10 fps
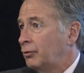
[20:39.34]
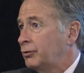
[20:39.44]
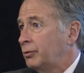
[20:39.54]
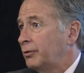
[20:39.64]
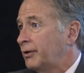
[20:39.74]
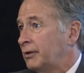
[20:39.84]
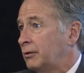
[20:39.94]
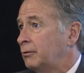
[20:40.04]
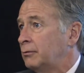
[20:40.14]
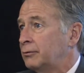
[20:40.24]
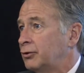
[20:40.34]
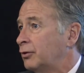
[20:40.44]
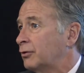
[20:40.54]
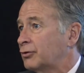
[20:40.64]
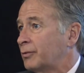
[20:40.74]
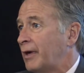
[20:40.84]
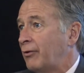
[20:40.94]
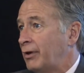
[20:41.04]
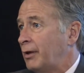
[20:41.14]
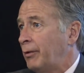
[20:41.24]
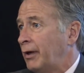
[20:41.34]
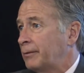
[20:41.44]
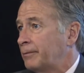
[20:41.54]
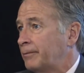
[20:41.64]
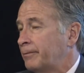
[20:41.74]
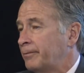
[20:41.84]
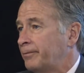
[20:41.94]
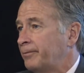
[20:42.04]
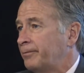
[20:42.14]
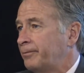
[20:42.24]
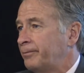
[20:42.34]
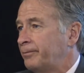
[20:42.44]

go do what they do two years from now anyway. Mm-hmm.